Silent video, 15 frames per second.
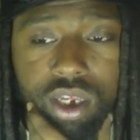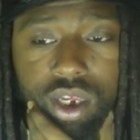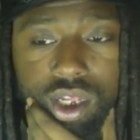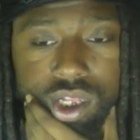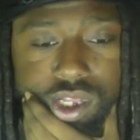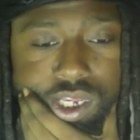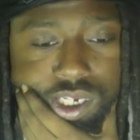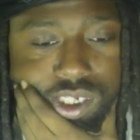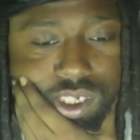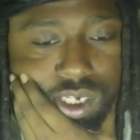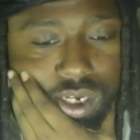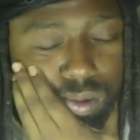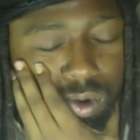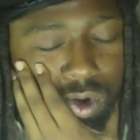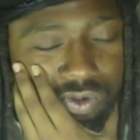let's see,
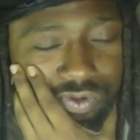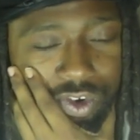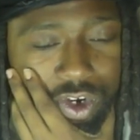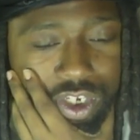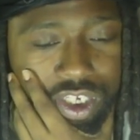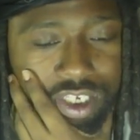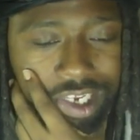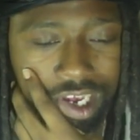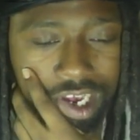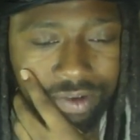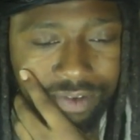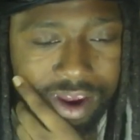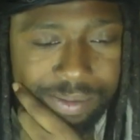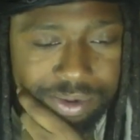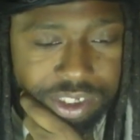most versatile
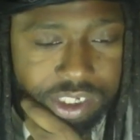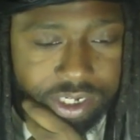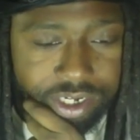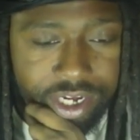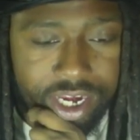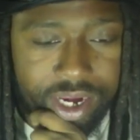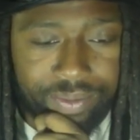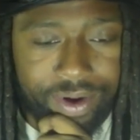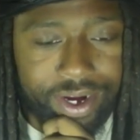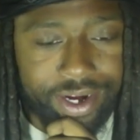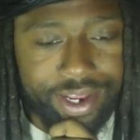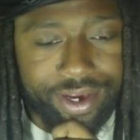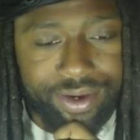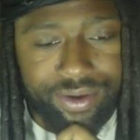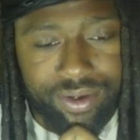rappers in the game right now.